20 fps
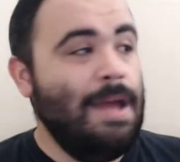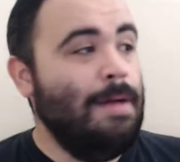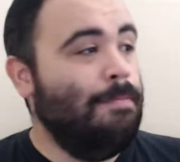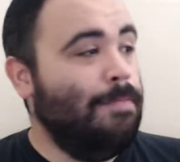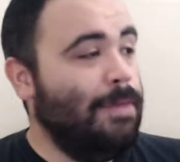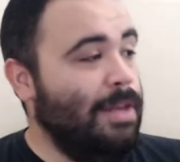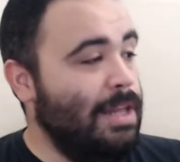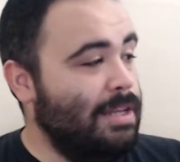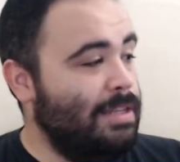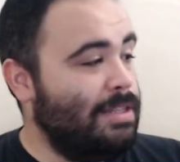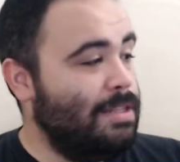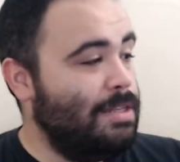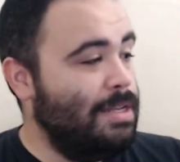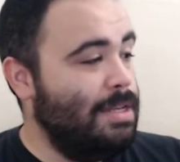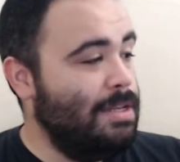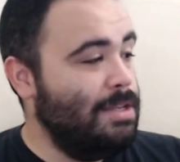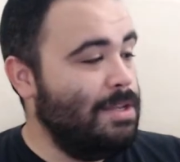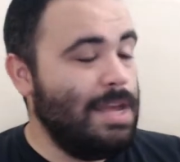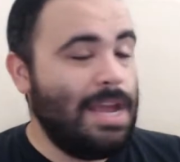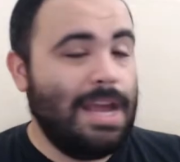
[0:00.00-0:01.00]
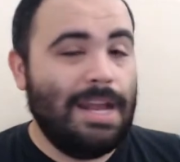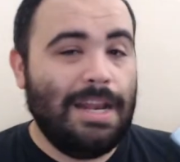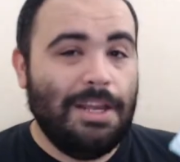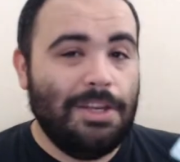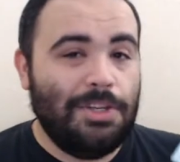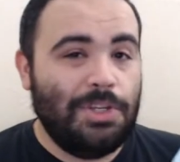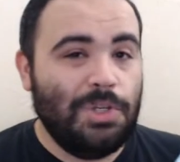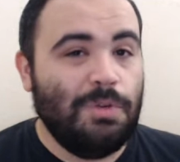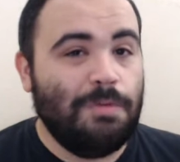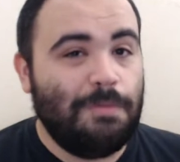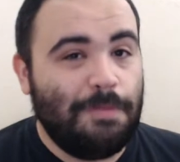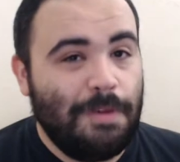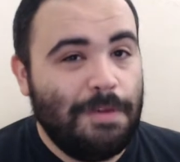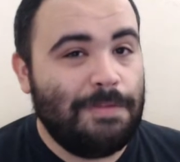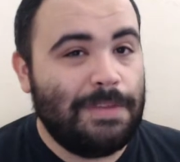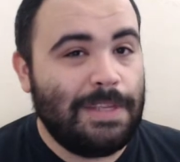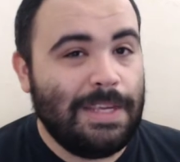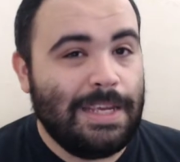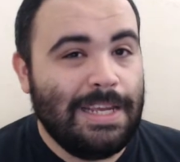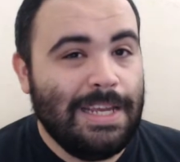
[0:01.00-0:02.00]
Plus, you get issue
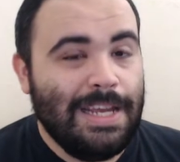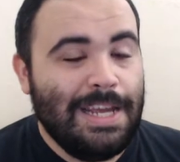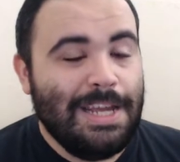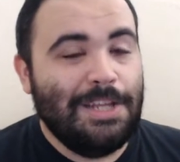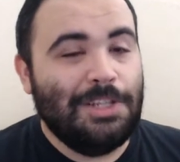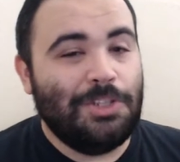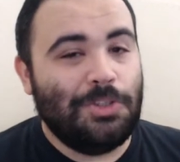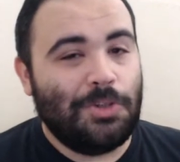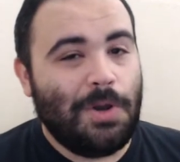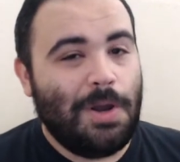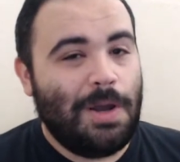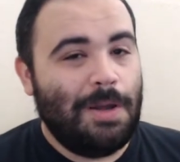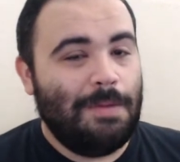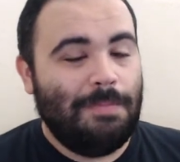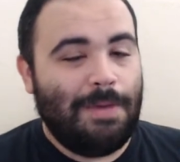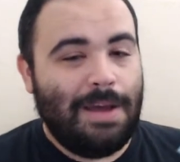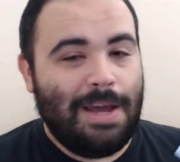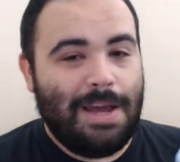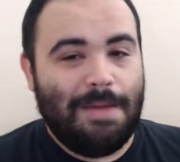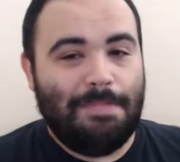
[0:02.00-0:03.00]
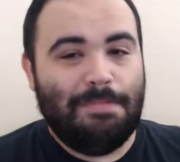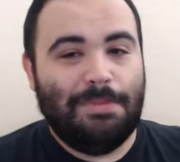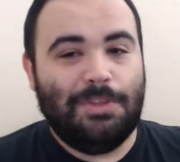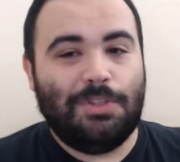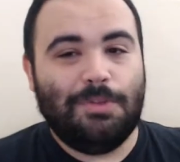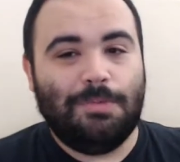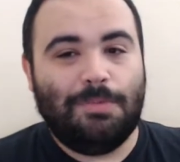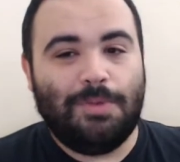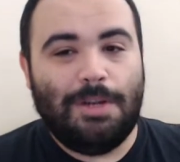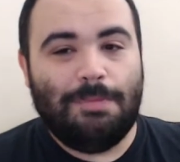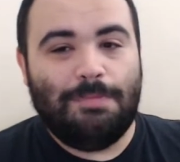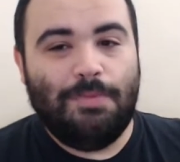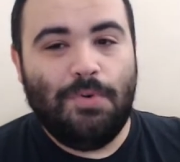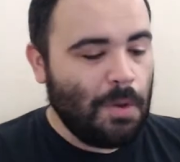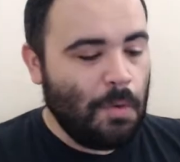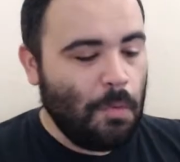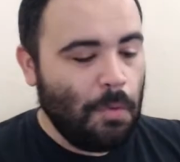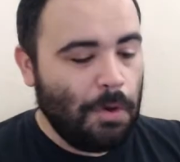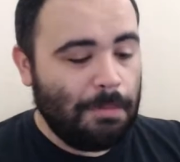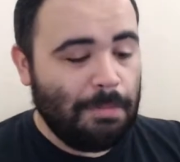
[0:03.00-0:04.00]
fifty, drawn by Mister Brett
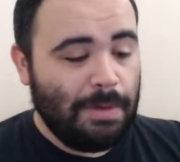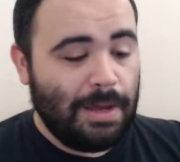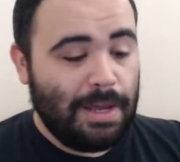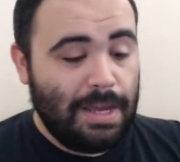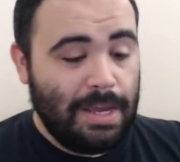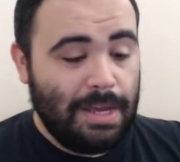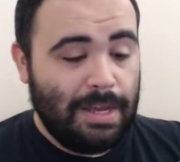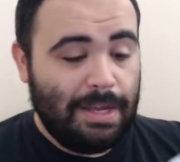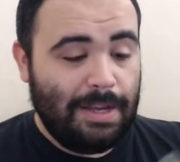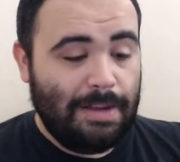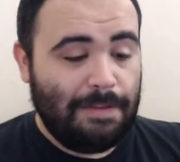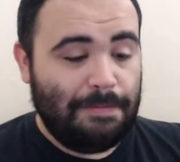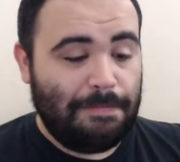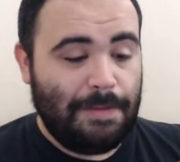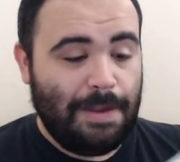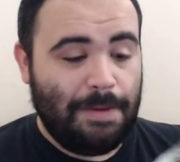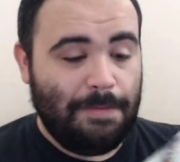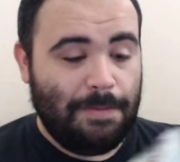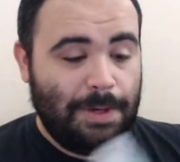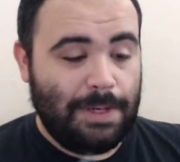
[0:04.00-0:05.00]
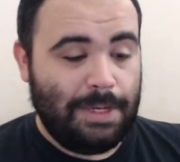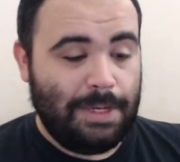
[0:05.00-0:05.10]
Booth, one of my uh, favorite